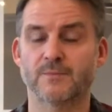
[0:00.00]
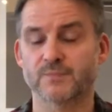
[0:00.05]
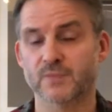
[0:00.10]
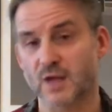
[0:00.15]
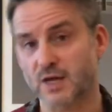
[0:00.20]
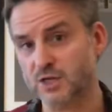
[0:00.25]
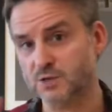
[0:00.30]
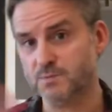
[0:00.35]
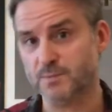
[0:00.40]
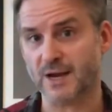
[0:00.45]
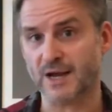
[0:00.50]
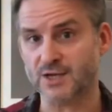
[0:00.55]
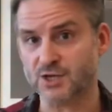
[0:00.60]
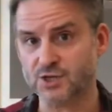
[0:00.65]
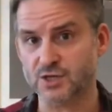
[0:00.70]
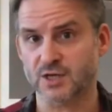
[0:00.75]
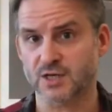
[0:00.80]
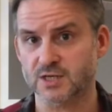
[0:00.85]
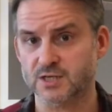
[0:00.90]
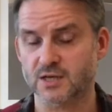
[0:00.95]
Nice
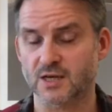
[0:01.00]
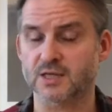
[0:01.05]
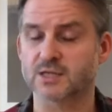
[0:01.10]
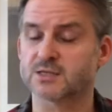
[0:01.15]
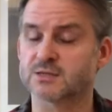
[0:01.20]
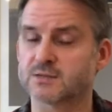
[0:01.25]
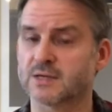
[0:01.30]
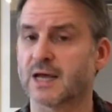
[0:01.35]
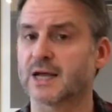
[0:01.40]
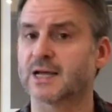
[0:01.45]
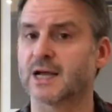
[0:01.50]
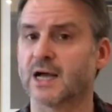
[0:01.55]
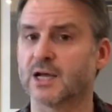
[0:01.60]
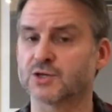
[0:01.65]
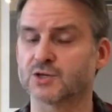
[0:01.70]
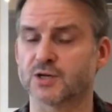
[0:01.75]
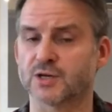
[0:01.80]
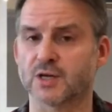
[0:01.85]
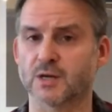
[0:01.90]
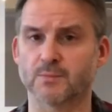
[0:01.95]
patches, nice
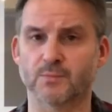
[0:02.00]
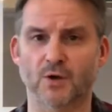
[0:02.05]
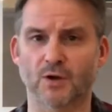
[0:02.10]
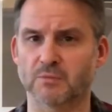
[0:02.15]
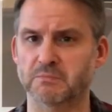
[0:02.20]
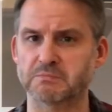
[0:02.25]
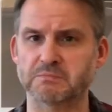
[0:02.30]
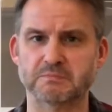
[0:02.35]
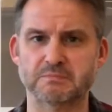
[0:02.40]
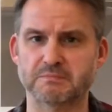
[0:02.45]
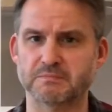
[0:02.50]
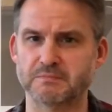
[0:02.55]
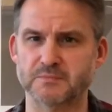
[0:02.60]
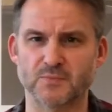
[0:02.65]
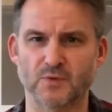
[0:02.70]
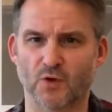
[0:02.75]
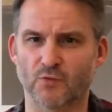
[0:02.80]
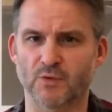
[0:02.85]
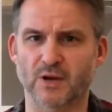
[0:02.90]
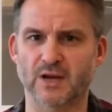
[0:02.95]
decals on it, but
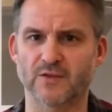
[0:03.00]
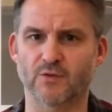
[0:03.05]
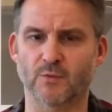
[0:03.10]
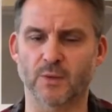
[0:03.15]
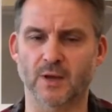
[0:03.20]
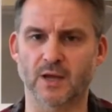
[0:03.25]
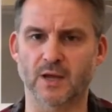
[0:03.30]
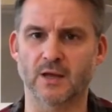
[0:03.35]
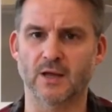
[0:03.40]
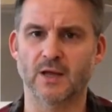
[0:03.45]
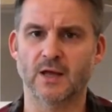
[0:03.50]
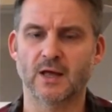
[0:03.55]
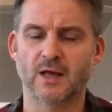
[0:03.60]
not really for me.